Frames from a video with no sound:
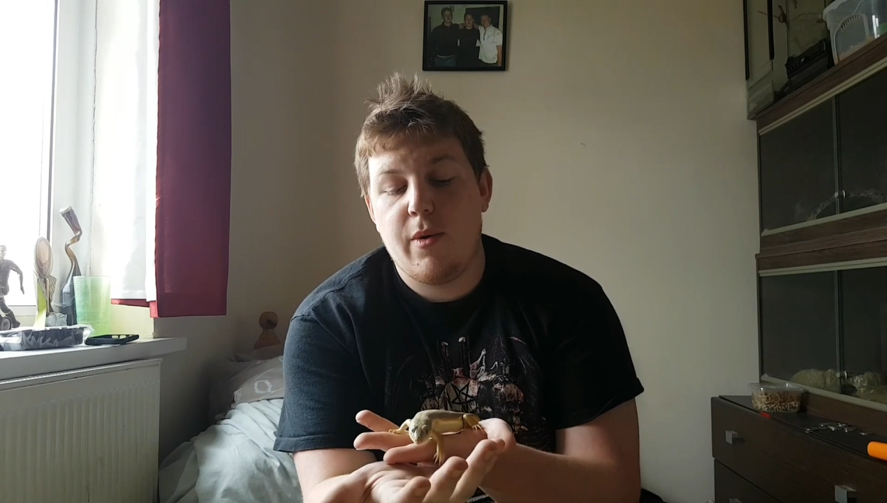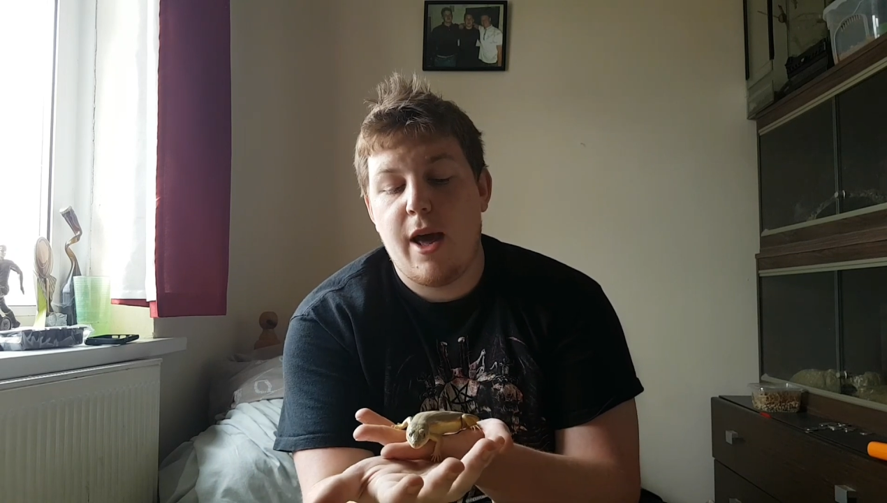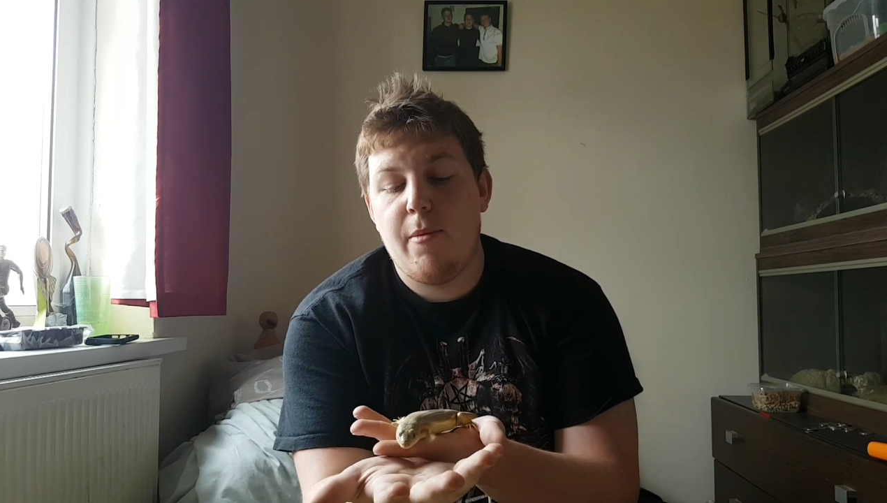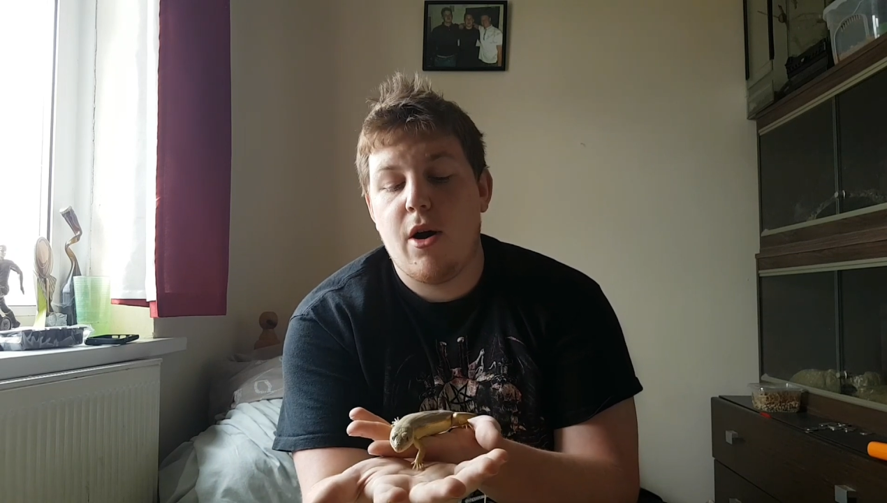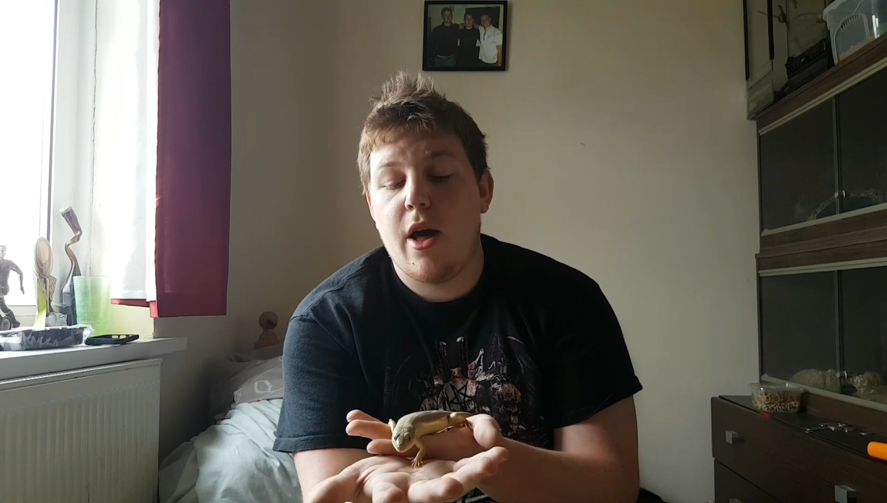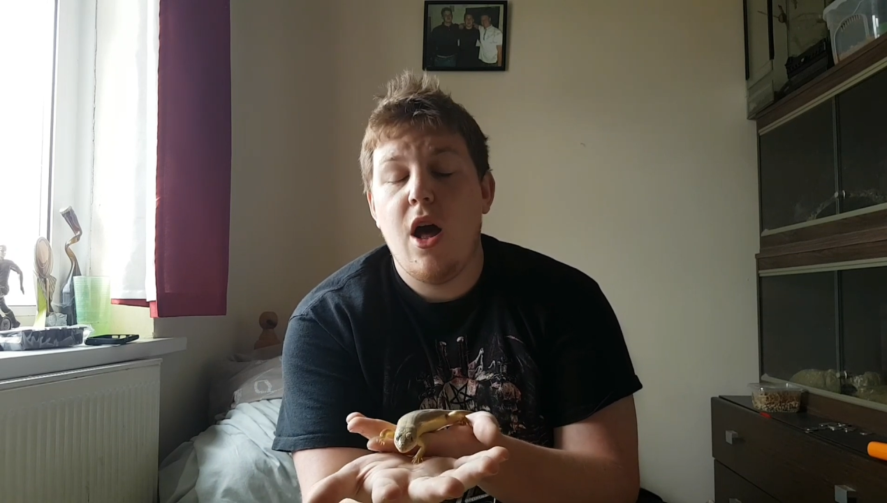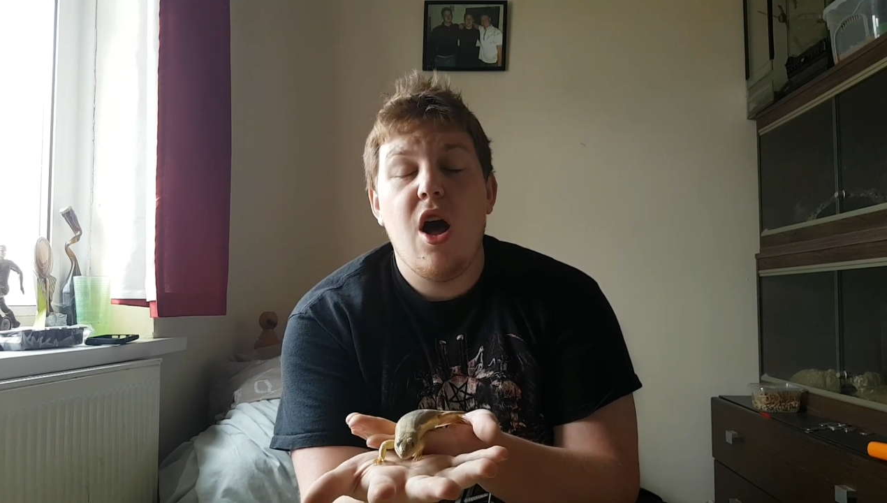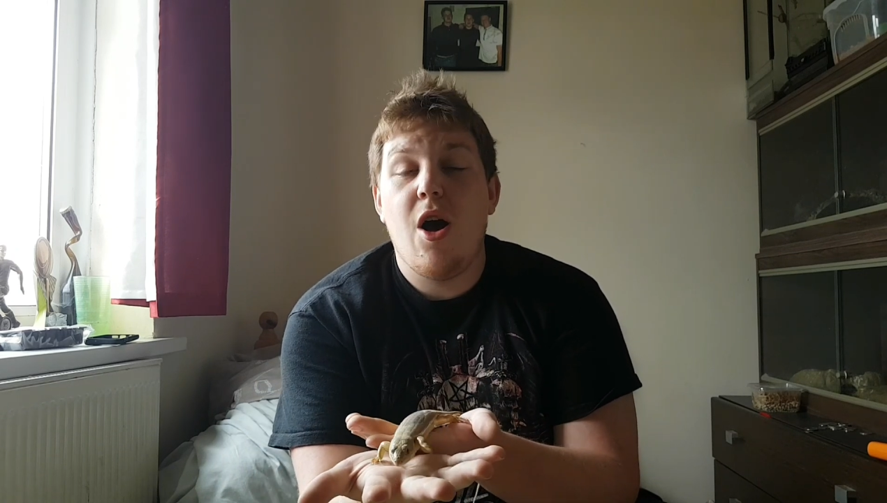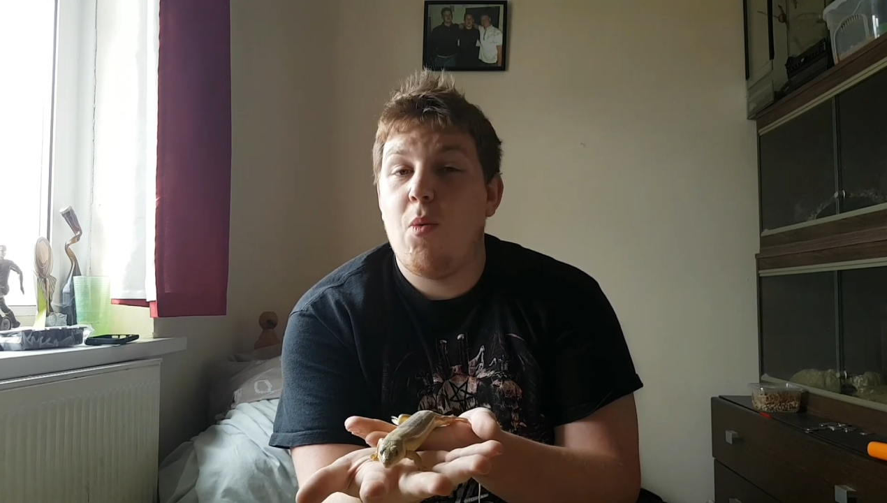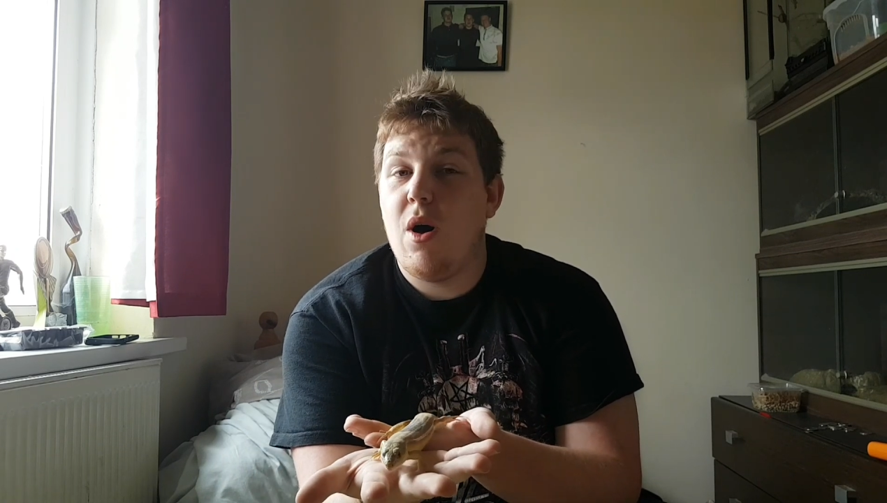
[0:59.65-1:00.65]
UK market.
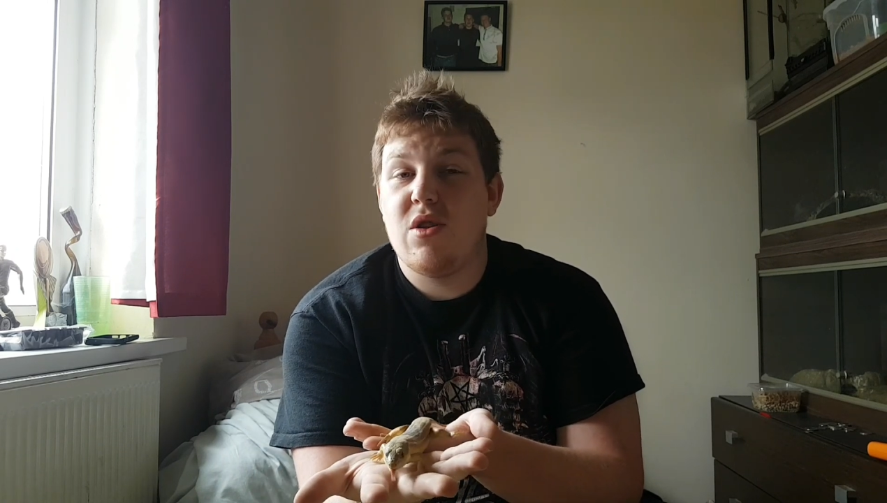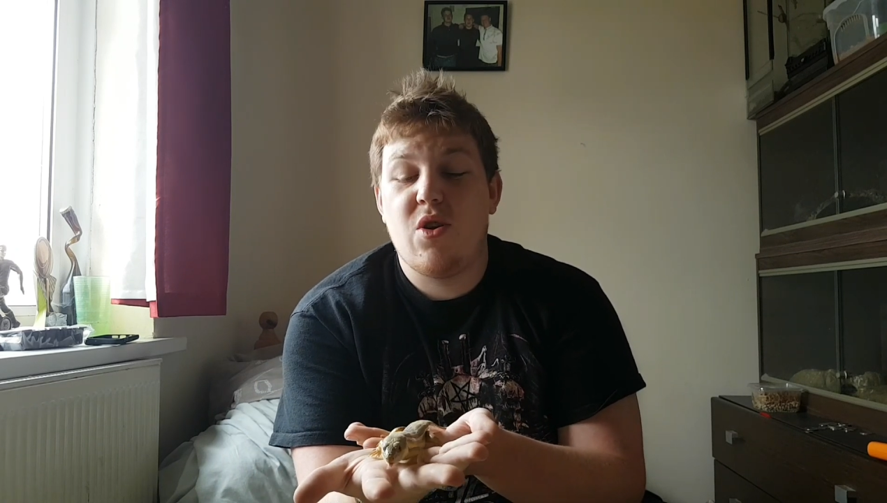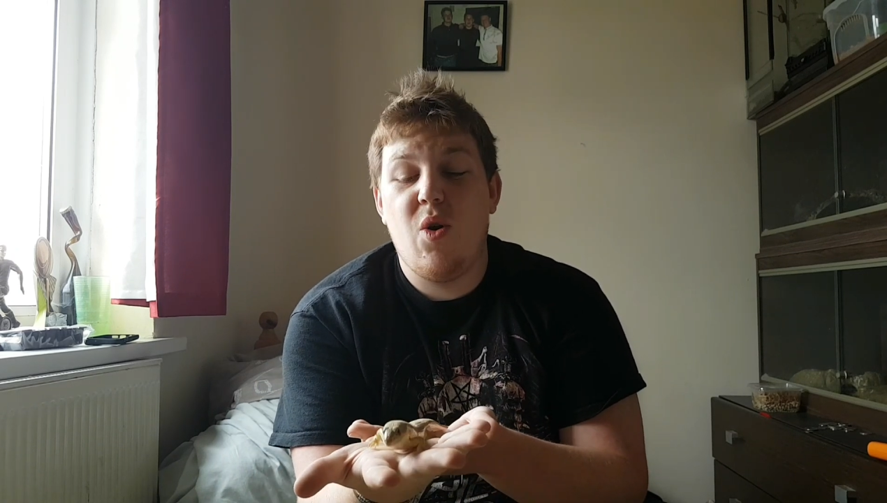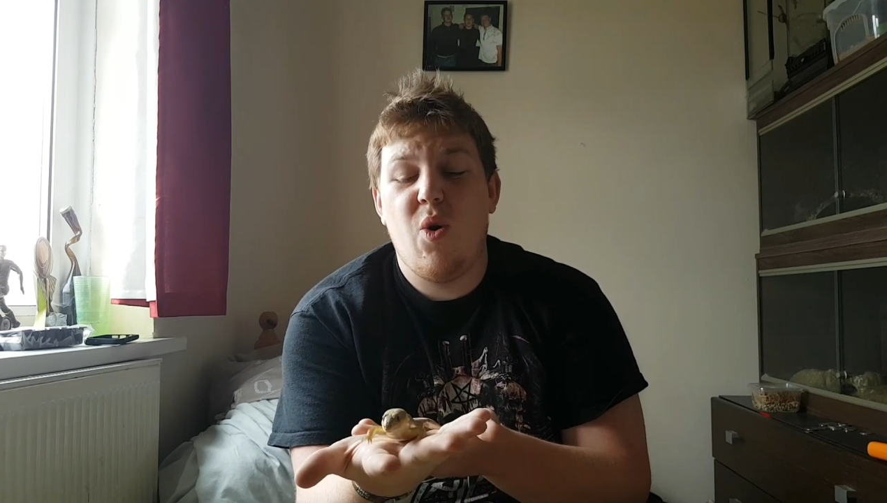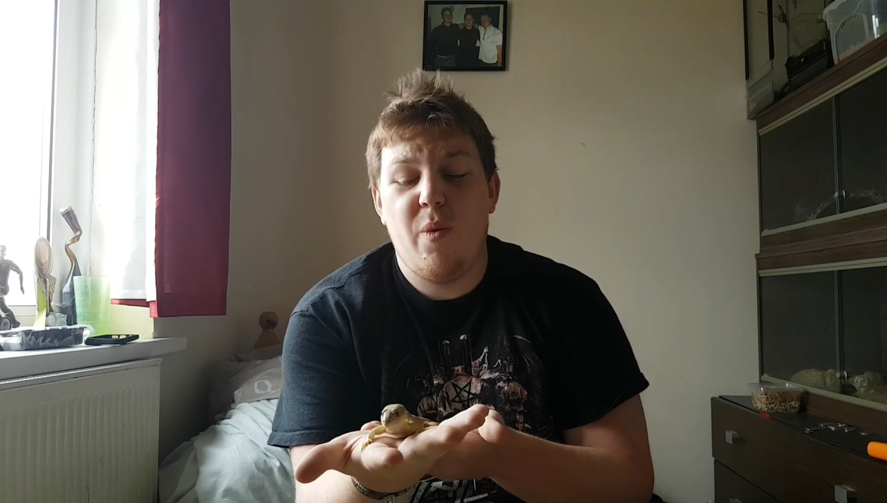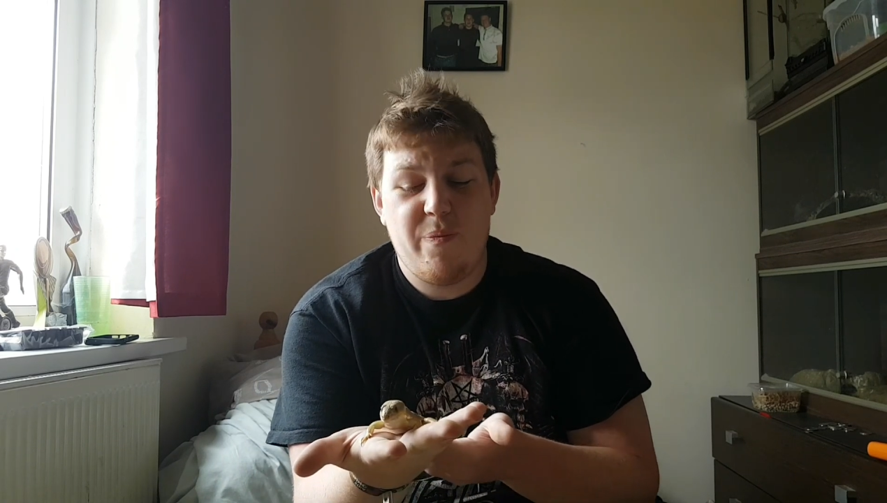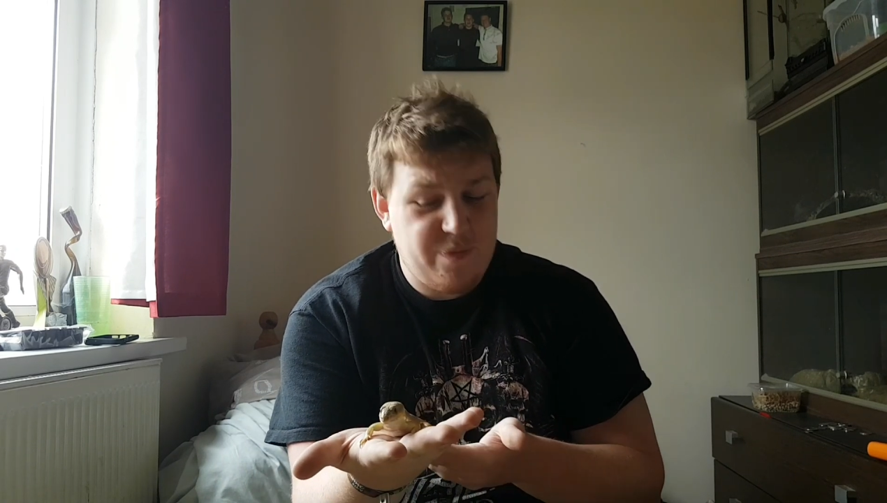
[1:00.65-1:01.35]
Are wild caught.